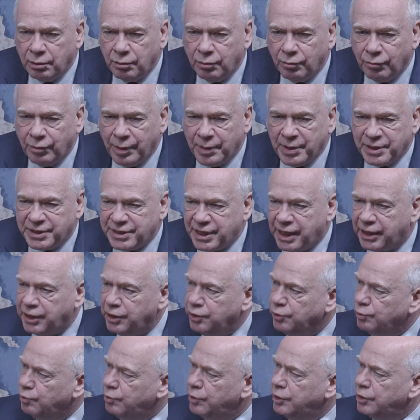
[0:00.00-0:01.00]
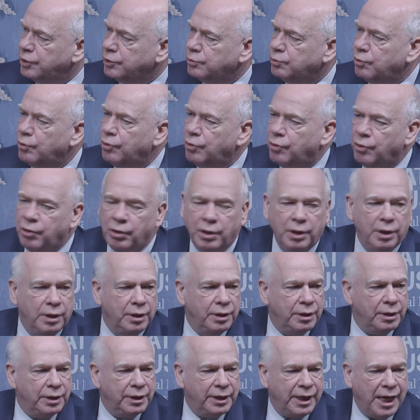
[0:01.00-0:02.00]
when the Second World War
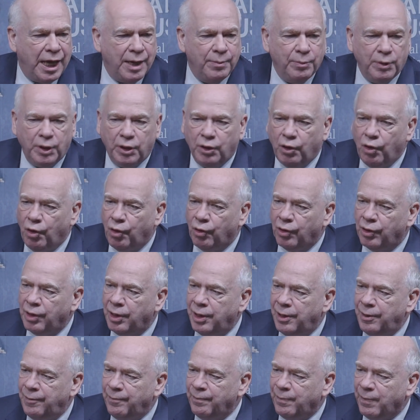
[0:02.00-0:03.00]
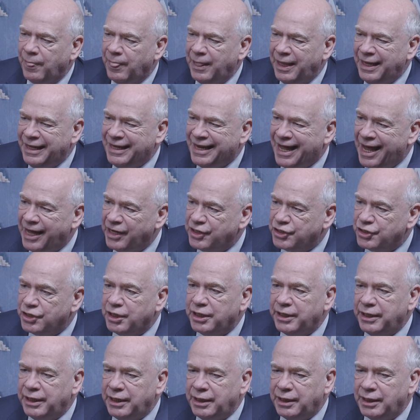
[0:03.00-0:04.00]
came along, it
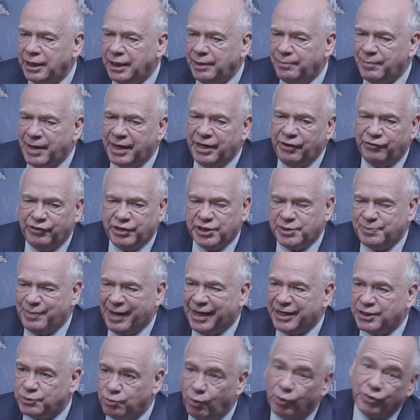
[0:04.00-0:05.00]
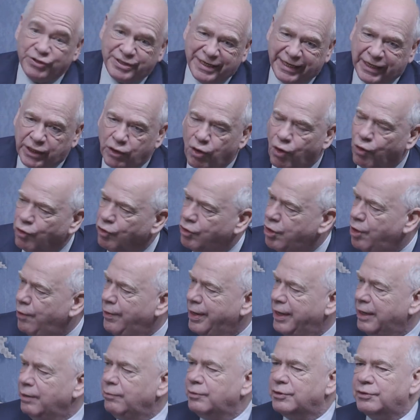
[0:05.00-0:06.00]
actually, in many respects, once it got
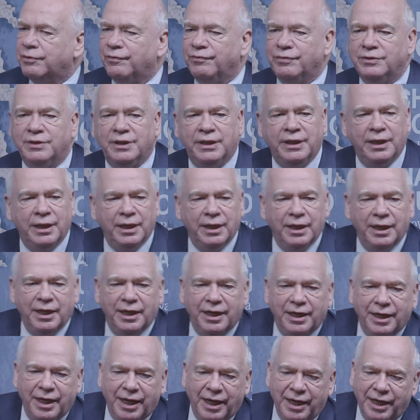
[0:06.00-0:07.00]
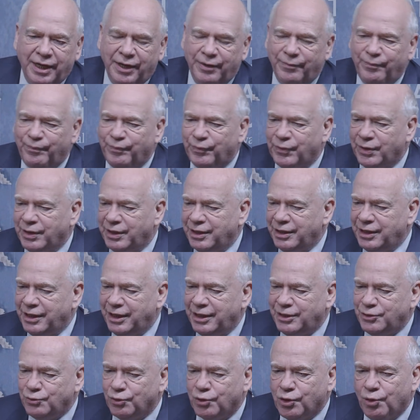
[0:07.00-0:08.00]
going, which obviously um, it,
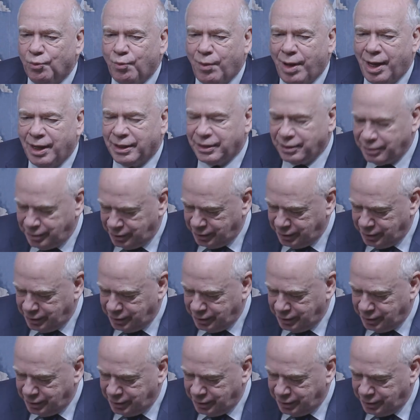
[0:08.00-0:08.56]
it took a while